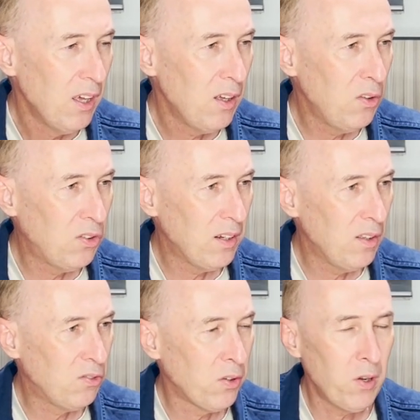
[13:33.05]
is that
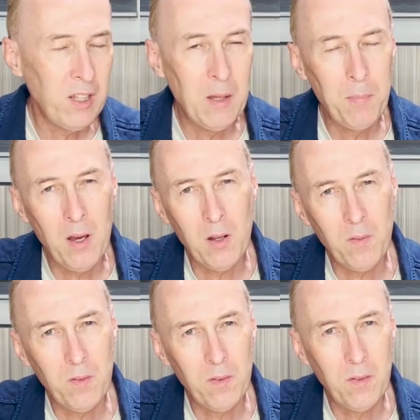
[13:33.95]
it's not only
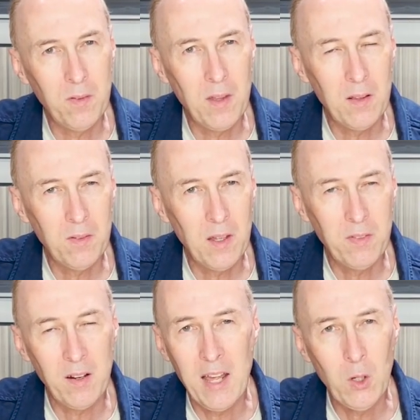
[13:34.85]
about that
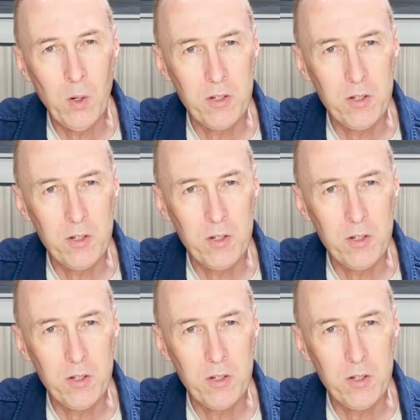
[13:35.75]
the language